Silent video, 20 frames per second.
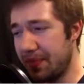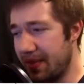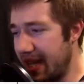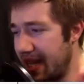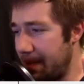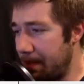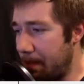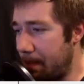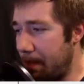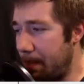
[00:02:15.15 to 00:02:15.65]

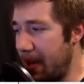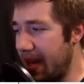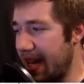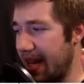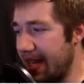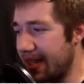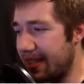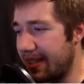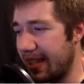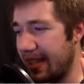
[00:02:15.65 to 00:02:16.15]
the
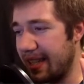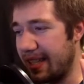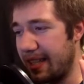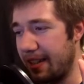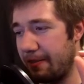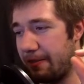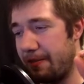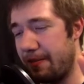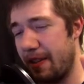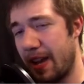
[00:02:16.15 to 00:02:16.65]
biggest
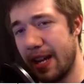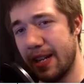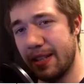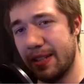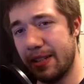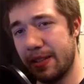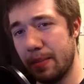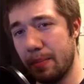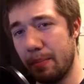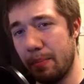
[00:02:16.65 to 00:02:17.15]

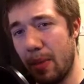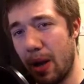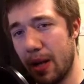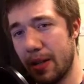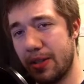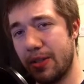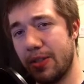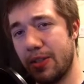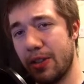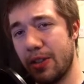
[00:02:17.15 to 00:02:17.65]
defense
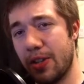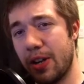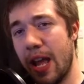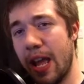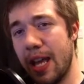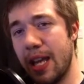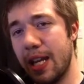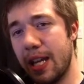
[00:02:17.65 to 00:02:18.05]
monster